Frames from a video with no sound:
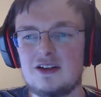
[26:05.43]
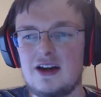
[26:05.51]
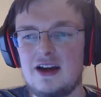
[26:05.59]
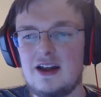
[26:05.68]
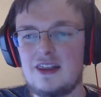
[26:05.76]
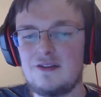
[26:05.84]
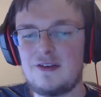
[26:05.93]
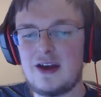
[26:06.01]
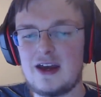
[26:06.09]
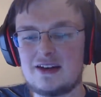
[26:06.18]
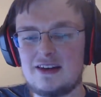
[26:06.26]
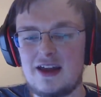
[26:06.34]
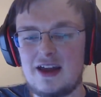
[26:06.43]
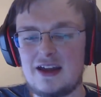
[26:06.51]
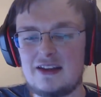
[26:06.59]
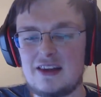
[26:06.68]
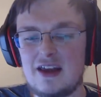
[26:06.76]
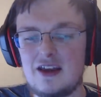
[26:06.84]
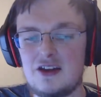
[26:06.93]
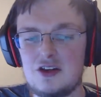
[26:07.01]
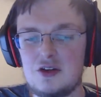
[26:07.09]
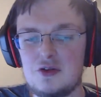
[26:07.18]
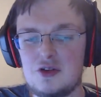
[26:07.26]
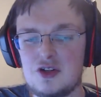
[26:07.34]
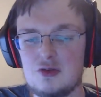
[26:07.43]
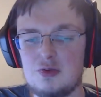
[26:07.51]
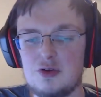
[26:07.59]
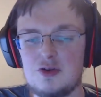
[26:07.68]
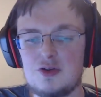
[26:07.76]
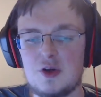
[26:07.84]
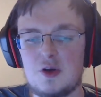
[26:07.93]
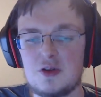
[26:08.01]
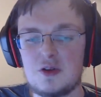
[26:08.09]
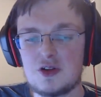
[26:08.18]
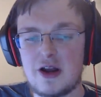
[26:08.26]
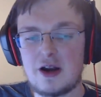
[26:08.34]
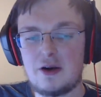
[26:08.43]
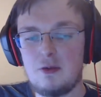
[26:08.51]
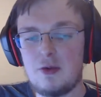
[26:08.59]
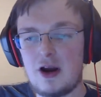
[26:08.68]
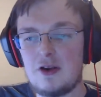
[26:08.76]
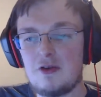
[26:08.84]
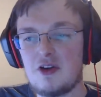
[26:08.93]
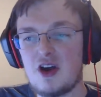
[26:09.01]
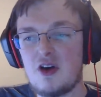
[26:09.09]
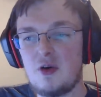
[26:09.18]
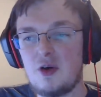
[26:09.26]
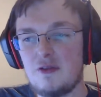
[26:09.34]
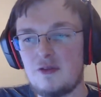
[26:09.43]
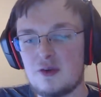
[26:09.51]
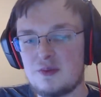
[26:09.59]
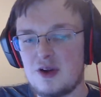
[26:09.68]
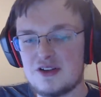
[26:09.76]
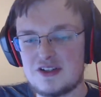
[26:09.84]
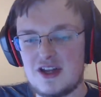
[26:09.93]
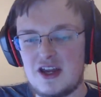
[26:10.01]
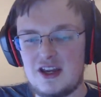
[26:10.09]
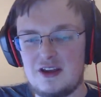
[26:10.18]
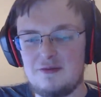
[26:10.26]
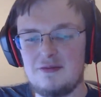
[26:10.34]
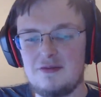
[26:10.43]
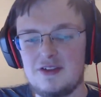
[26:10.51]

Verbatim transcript: Uh, mm. The fact that they could use your Bluetooth to track where you go in the football stadium